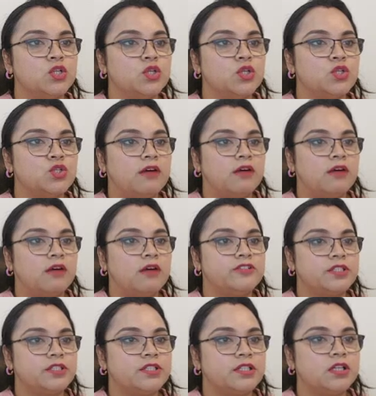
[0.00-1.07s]
So
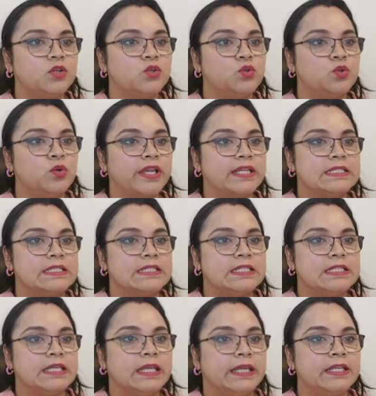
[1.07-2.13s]
after rook a
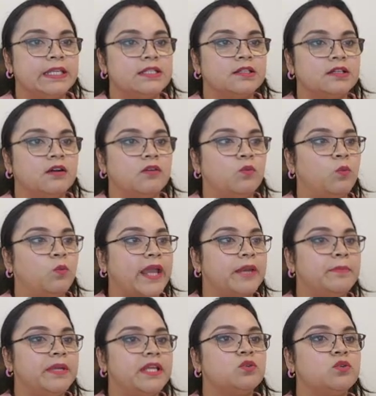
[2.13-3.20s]
c8, white
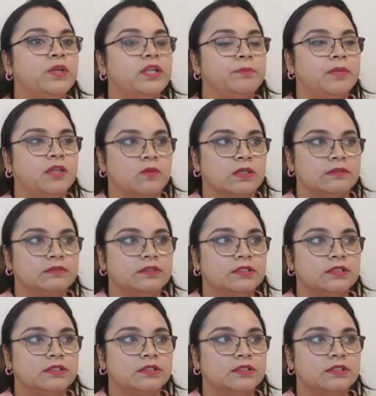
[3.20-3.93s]
played queen b1.